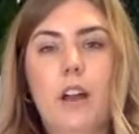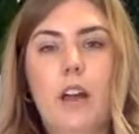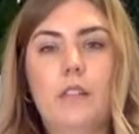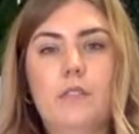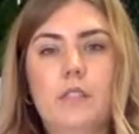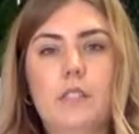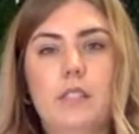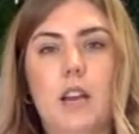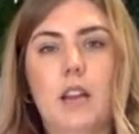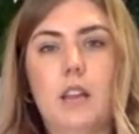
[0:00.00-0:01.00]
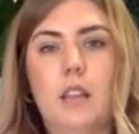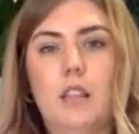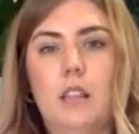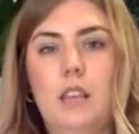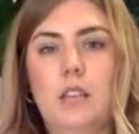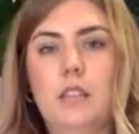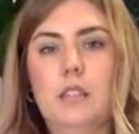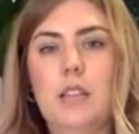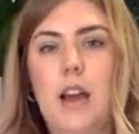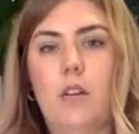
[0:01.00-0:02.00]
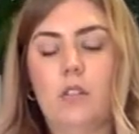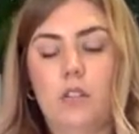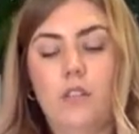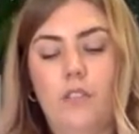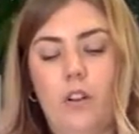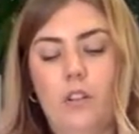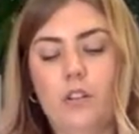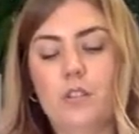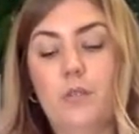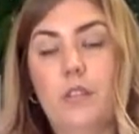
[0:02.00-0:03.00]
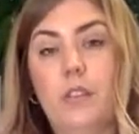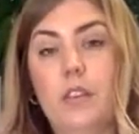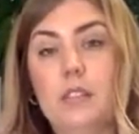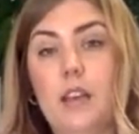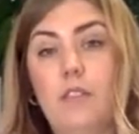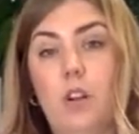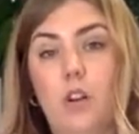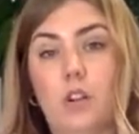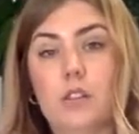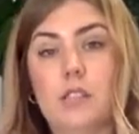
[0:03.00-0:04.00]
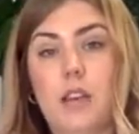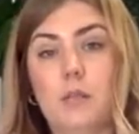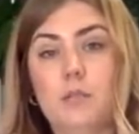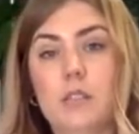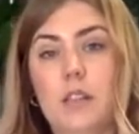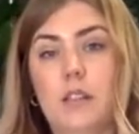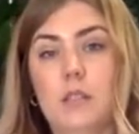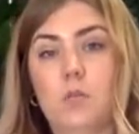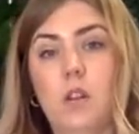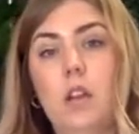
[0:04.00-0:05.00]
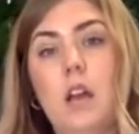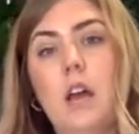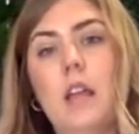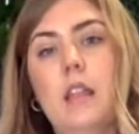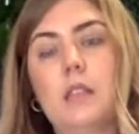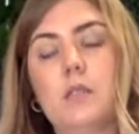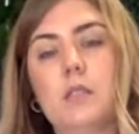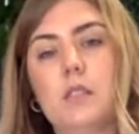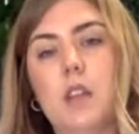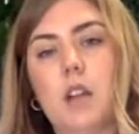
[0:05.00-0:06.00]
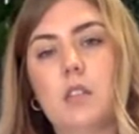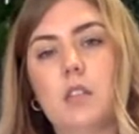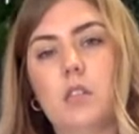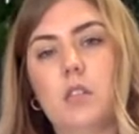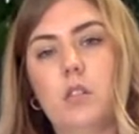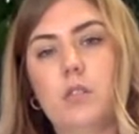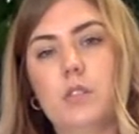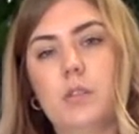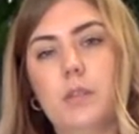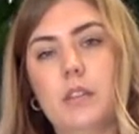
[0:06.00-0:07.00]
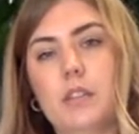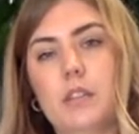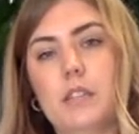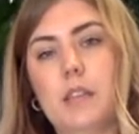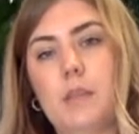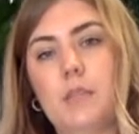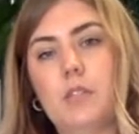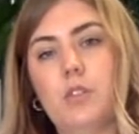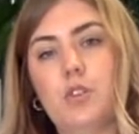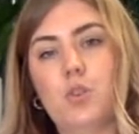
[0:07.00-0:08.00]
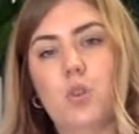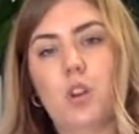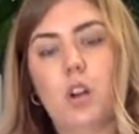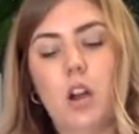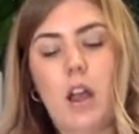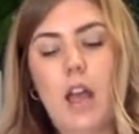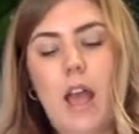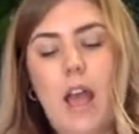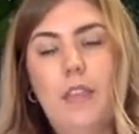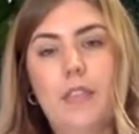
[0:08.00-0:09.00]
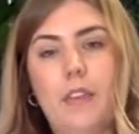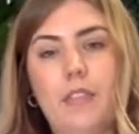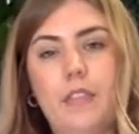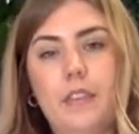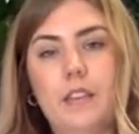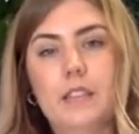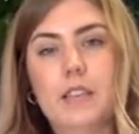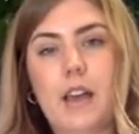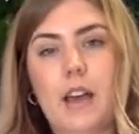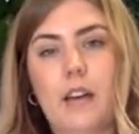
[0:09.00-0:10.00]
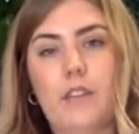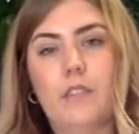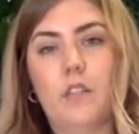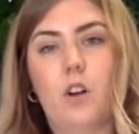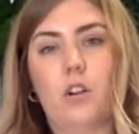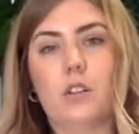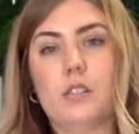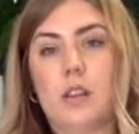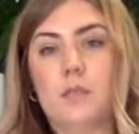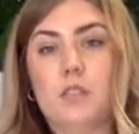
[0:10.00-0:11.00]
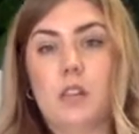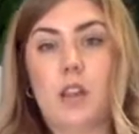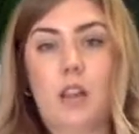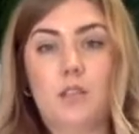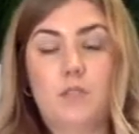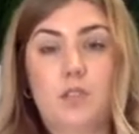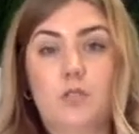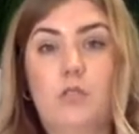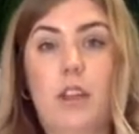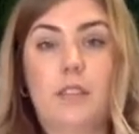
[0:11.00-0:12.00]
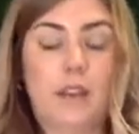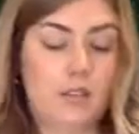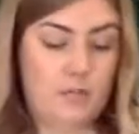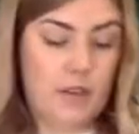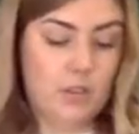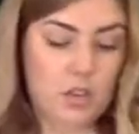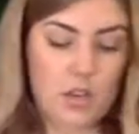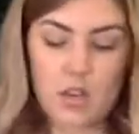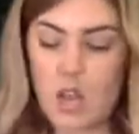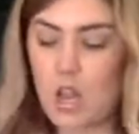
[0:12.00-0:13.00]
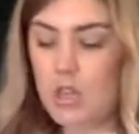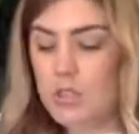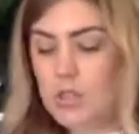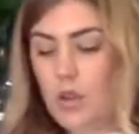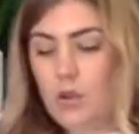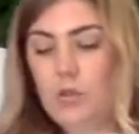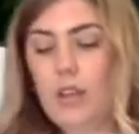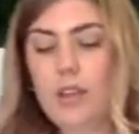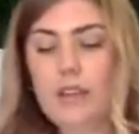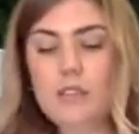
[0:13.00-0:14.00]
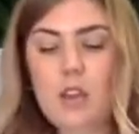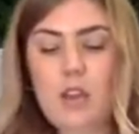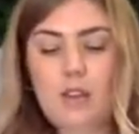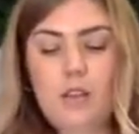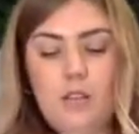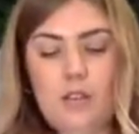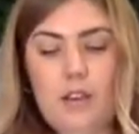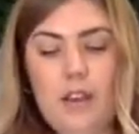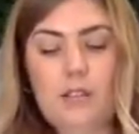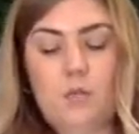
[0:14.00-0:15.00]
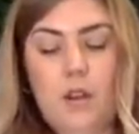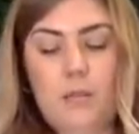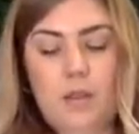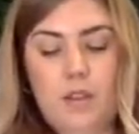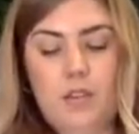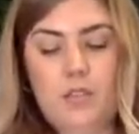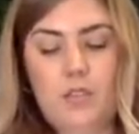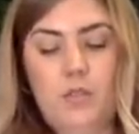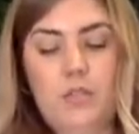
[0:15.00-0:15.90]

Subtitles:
kind of stuck these out a little farther. So these have longer stems than this one. This one's tucked a little closer because the stem is a little shorter. And then these have longer stems to kind of just create that dimension. So like I said, the next one I'm going to do